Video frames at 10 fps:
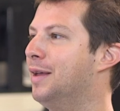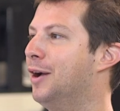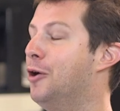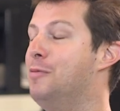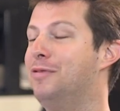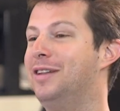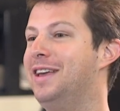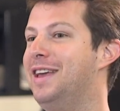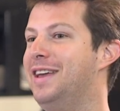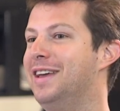
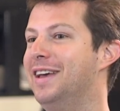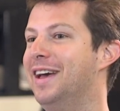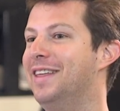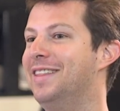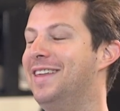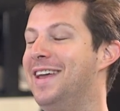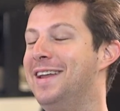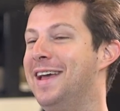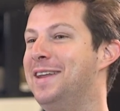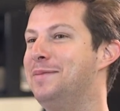Hopefully, they
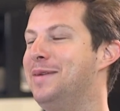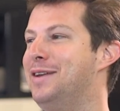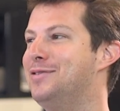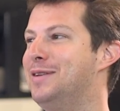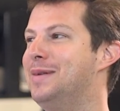can end it peacefully.